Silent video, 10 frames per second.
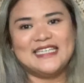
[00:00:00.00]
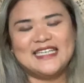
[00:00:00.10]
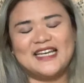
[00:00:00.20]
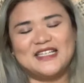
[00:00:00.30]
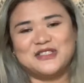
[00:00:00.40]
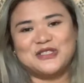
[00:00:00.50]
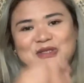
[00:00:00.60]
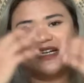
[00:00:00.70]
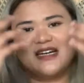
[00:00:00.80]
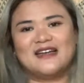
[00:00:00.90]
into
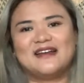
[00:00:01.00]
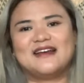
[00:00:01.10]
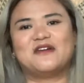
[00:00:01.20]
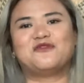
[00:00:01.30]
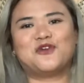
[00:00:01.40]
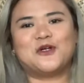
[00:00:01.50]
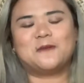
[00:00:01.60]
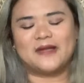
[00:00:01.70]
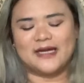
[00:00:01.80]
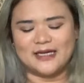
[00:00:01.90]
a full
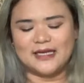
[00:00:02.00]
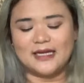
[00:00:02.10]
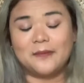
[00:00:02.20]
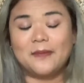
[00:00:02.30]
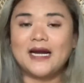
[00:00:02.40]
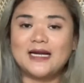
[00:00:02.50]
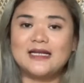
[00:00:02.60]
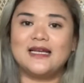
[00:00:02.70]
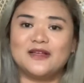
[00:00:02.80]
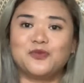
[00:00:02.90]
plant. And
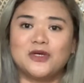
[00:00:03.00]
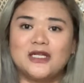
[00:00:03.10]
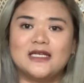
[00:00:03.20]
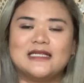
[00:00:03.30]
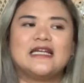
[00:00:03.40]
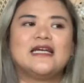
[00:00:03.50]
apparently it wouldn't.